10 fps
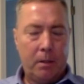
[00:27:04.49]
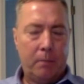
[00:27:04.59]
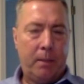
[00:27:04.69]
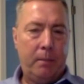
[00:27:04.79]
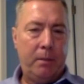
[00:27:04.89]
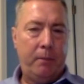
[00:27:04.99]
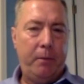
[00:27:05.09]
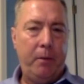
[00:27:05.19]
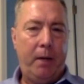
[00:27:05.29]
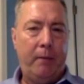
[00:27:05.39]
Sometimes
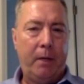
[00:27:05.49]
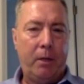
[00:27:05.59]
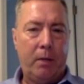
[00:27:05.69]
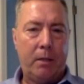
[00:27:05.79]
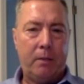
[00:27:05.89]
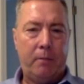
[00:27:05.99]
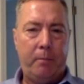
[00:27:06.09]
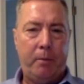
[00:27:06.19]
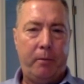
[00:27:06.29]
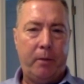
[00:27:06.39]
if you have an
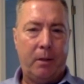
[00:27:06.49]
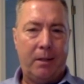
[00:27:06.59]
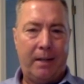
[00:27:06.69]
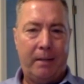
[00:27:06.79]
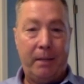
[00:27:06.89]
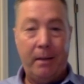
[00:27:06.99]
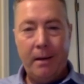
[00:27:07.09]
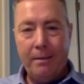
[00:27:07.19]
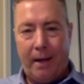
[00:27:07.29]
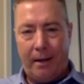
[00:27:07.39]
aggressive peripheral
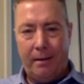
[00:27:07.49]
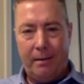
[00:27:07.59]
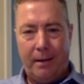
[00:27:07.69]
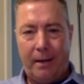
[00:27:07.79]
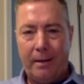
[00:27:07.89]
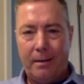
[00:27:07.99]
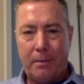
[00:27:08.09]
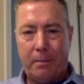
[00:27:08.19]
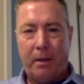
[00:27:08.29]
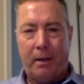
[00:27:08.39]
peripheroidotomy, that can, that
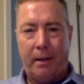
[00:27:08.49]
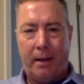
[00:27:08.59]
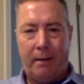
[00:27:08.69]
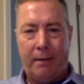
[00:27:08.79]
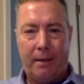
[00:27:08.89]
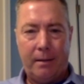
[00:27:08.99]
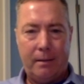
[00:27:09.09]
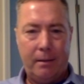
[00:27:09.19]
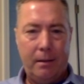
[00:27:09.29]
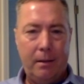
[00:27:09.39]
can spark a
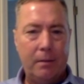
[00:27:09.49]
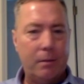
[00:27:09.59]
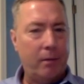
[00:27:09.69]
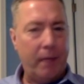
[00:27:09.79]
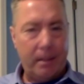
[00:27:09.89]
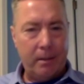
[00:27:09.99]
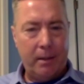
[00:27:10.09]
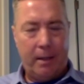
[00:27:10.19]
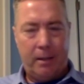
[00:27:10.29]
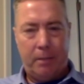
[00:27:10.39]
cataract. So that,
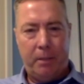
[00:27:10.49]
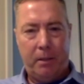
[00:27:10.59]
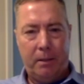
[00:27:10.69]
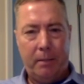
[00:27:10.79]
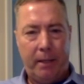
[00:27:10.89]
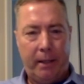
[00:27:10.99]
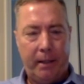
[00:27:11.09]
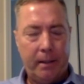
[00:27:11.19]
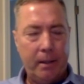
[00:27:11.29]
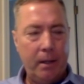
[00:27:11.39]
that's been
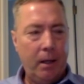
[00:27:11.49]
eliminated.